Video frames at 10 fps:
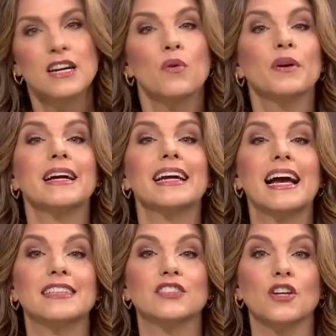We're getting a
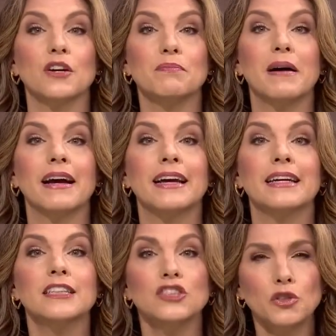head start by
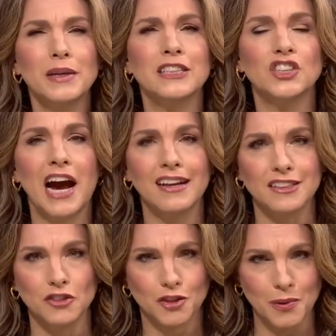issuing a
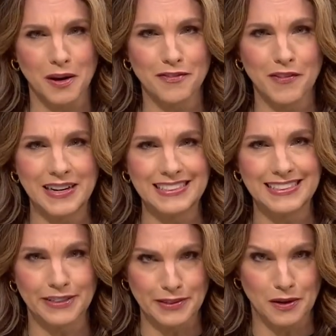challenge to our friend
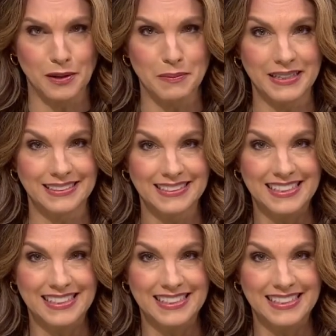Terry Holloman.